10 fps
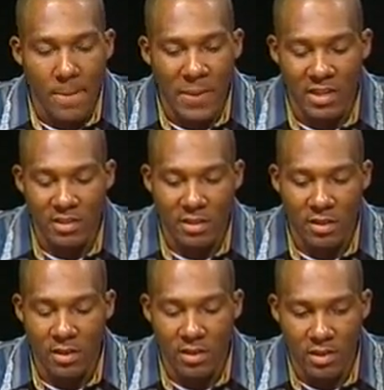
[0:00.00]

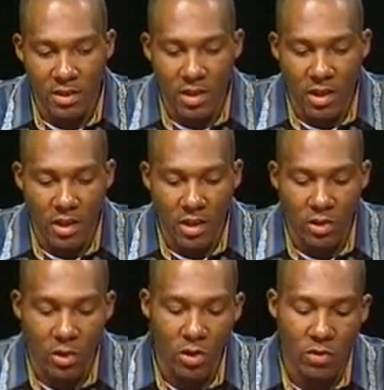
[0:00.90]
Basically,
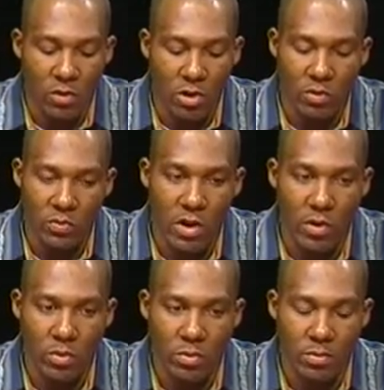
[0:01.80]
it all evolved
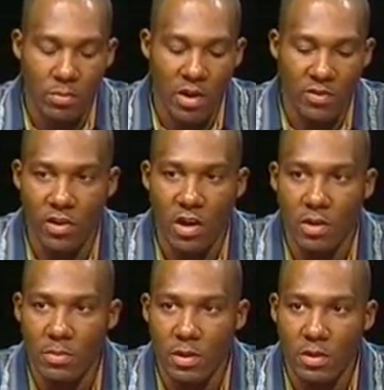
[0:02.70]
around my
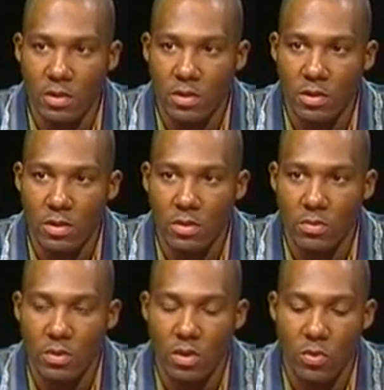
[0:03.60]
environment.
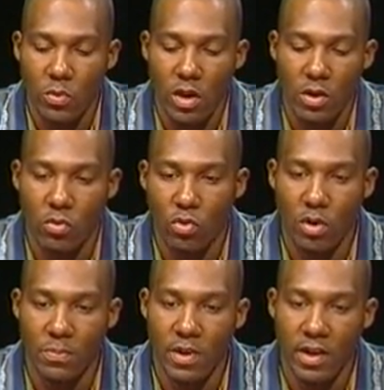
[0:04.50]
You know, where I grew
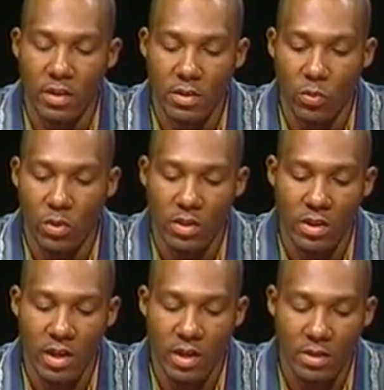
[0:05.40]
up at and
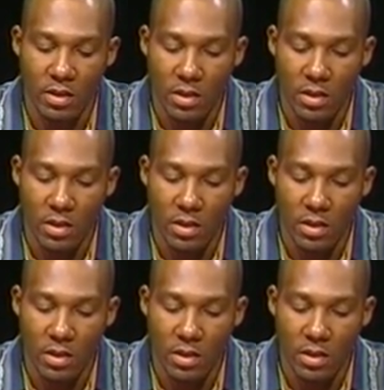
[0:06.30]
whatnot.